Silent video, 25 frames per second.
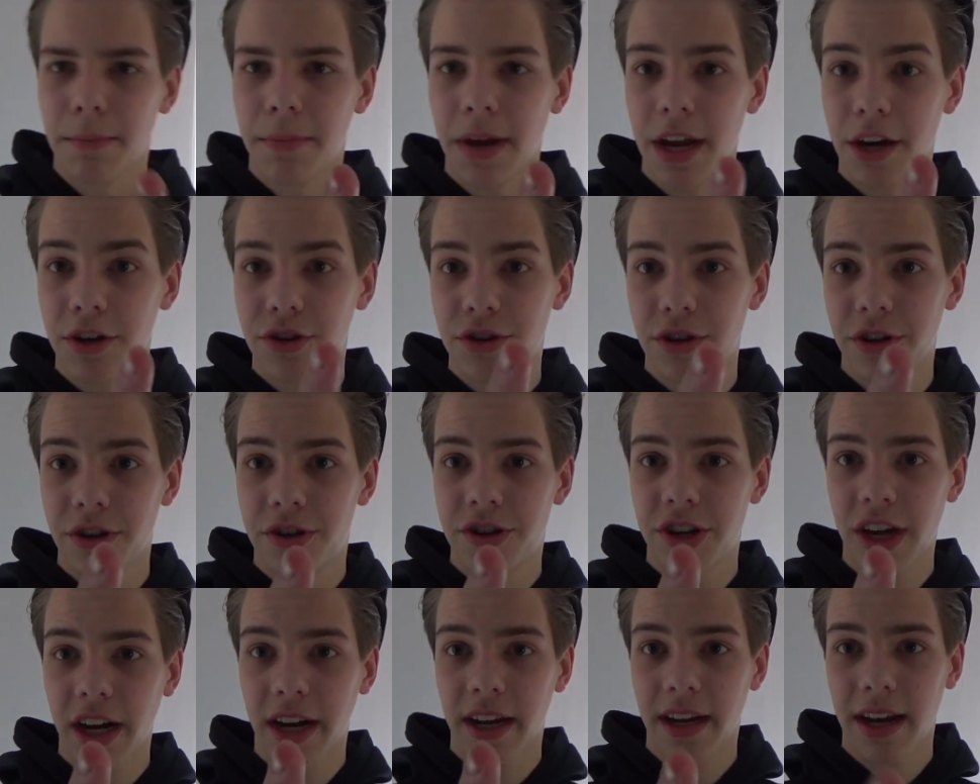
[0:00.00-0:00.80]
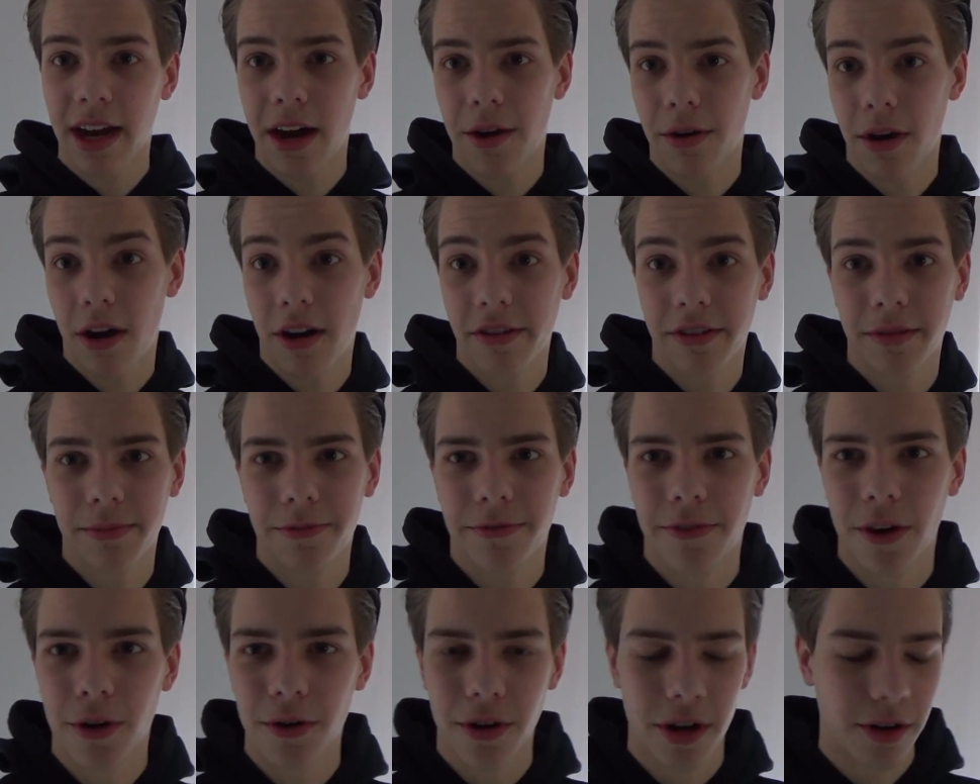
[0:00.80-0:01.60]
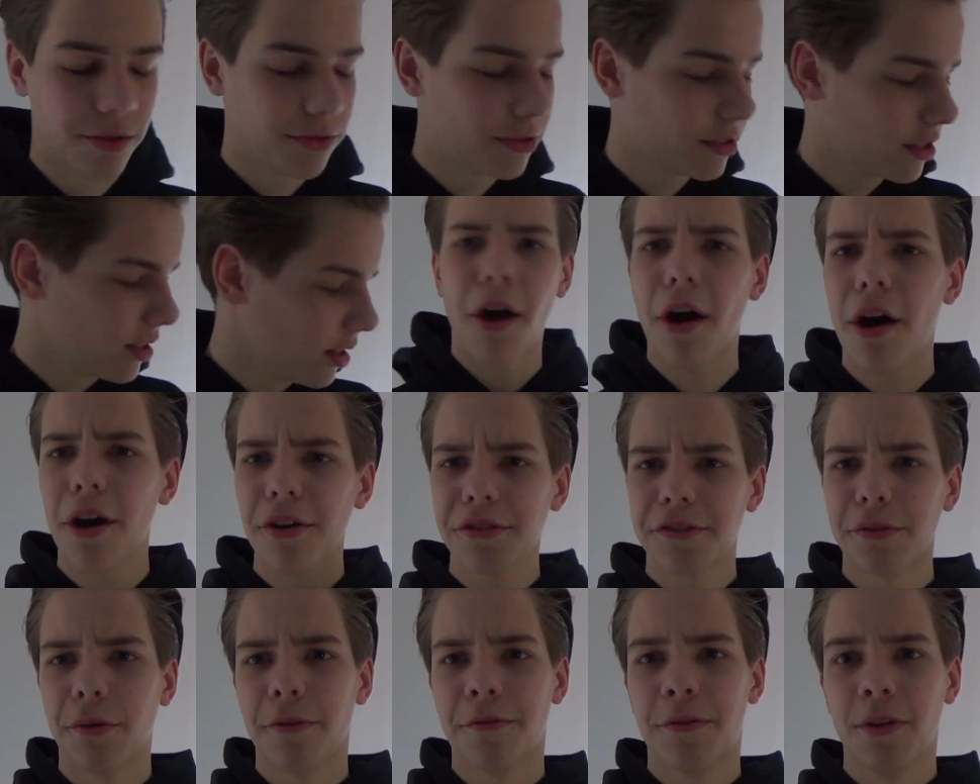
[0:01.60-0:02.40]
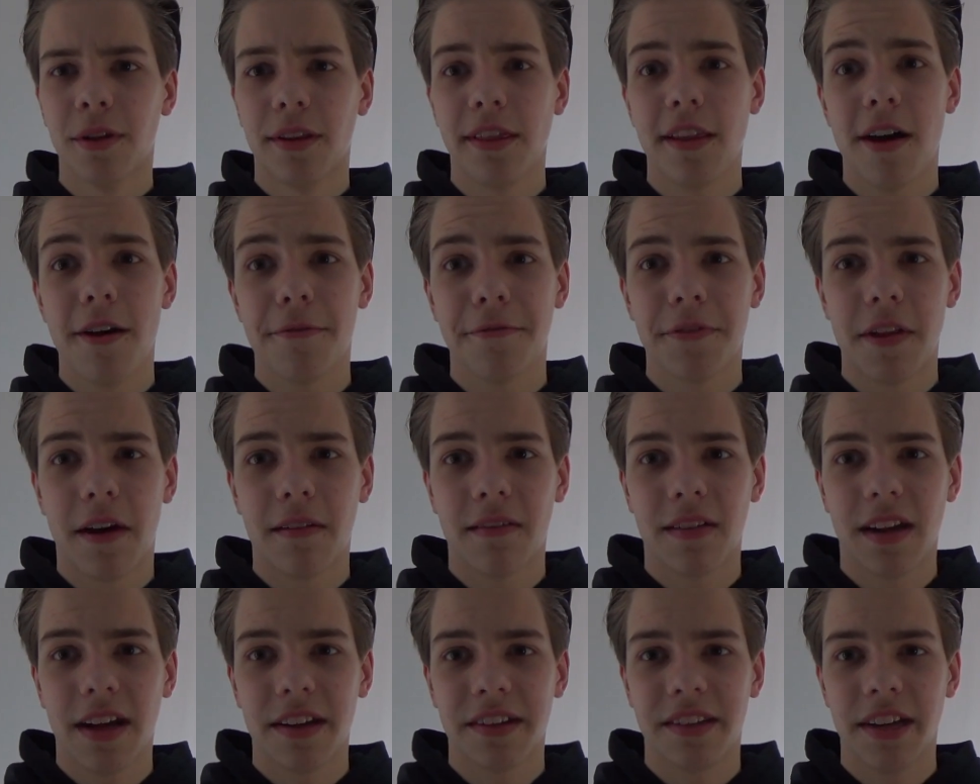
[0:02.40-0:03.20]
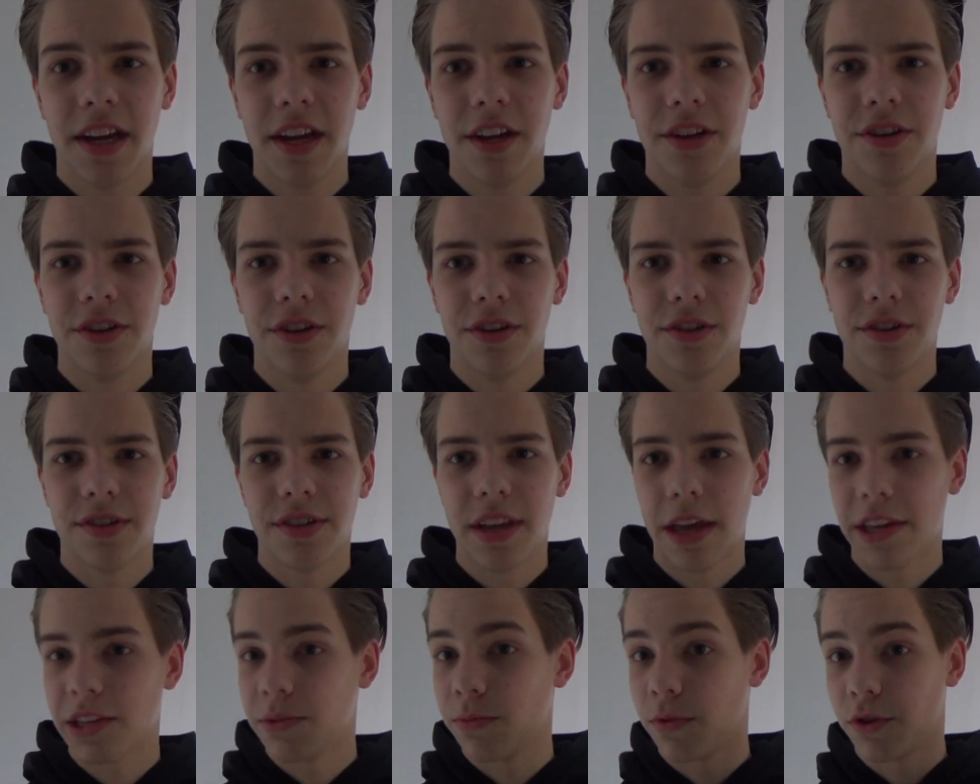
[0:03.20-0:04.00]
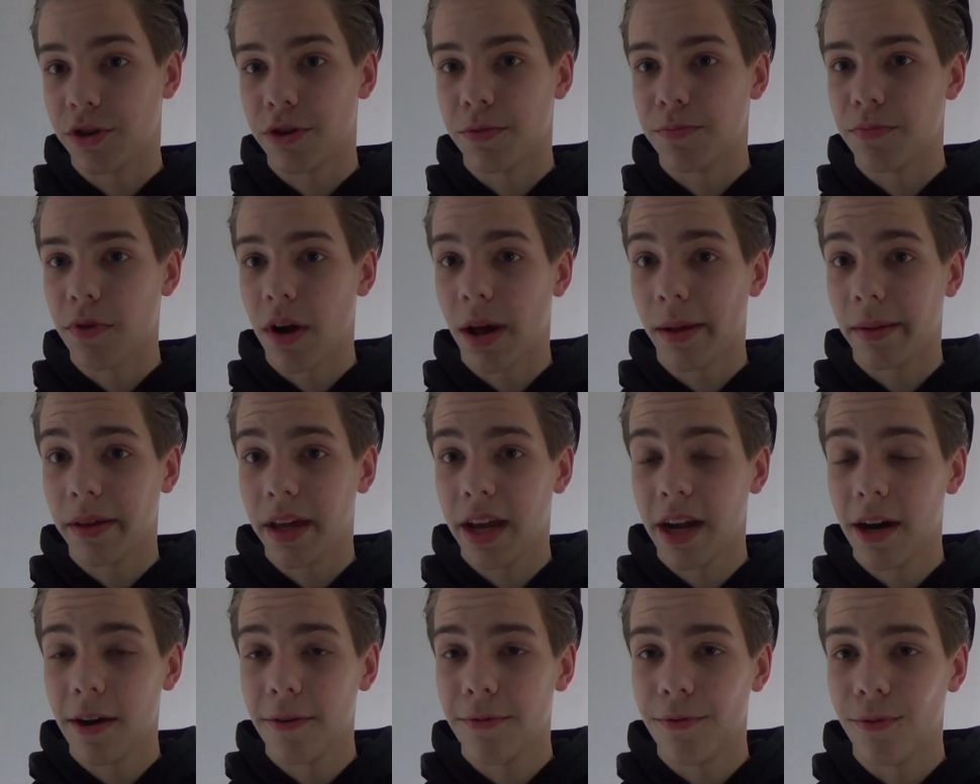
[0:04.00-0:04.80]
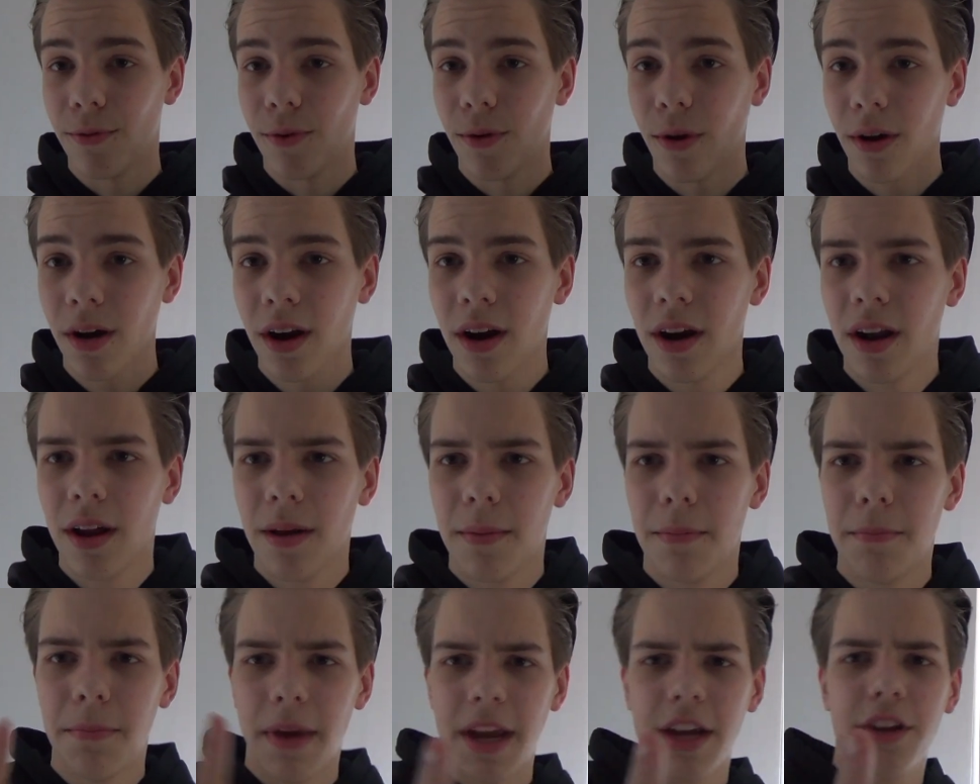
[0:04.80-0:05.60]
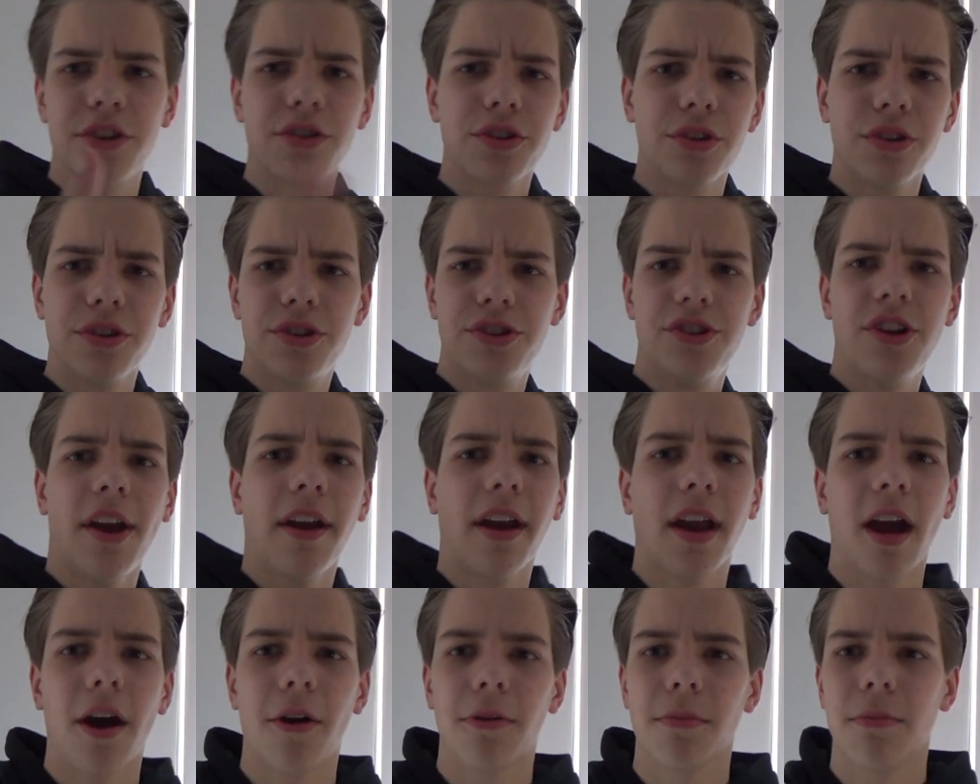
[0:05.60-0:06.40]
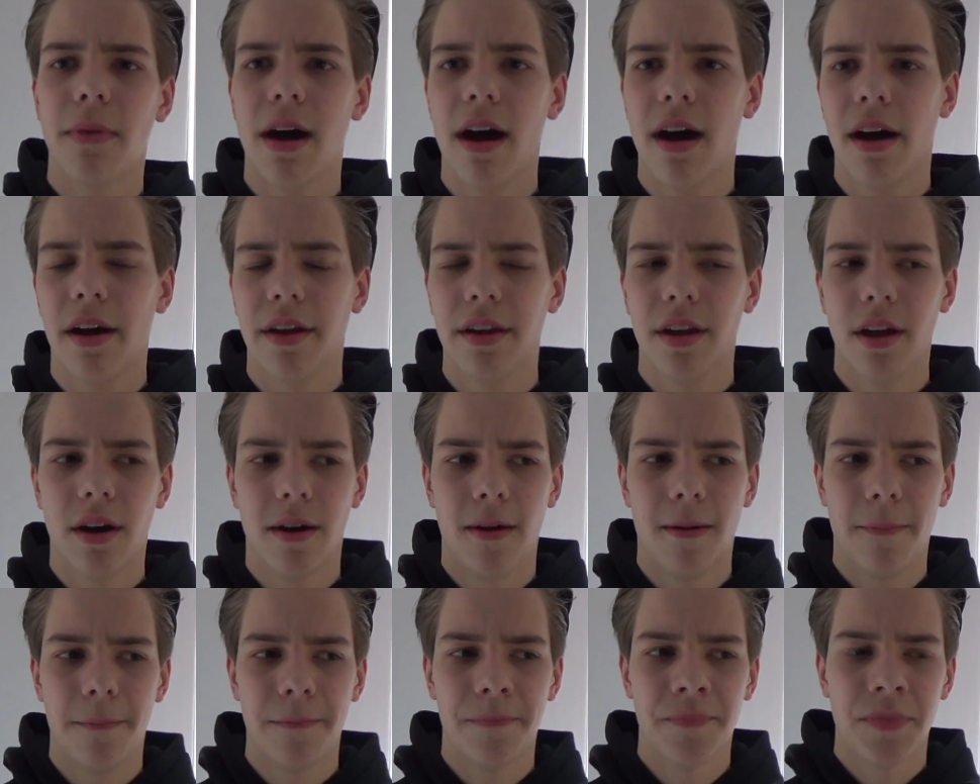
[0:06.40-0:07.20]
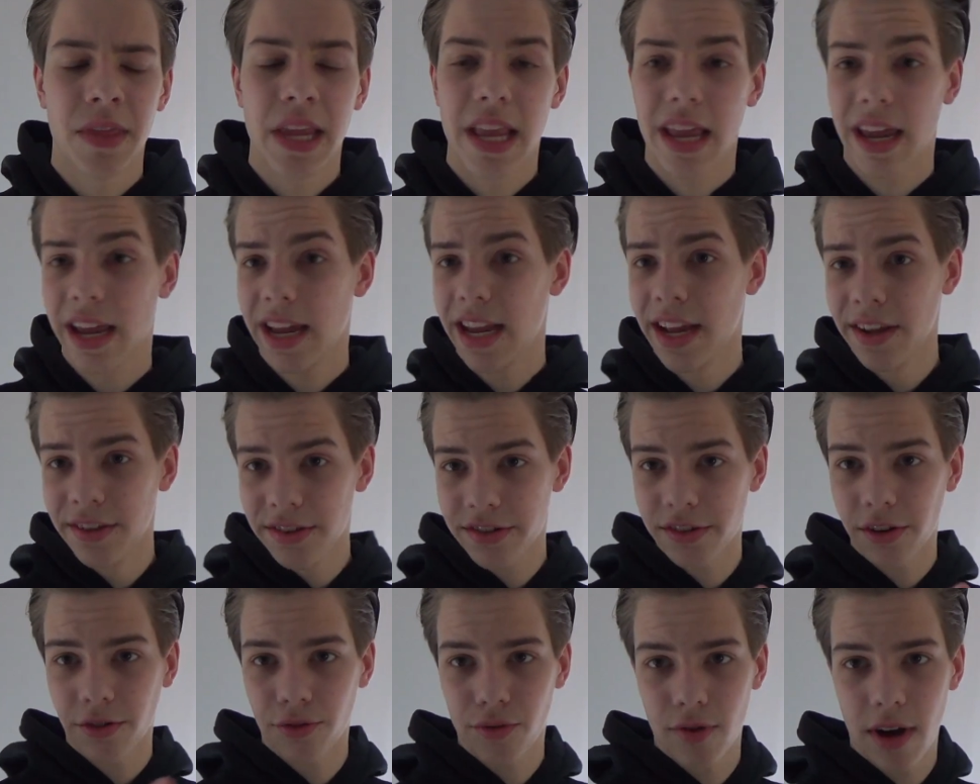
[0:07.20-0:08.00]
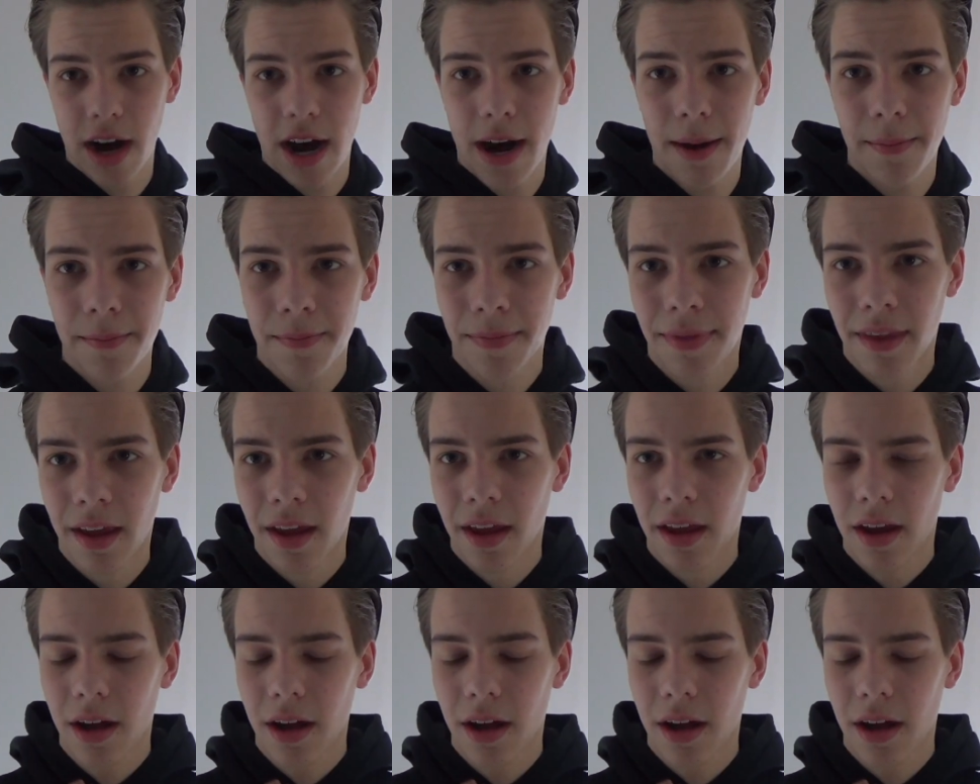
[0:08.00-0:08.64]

Make sure to check it out. Awesome photos. Also, if you love novelizations, that's what you're probably here for, make sure you check out my Instagram,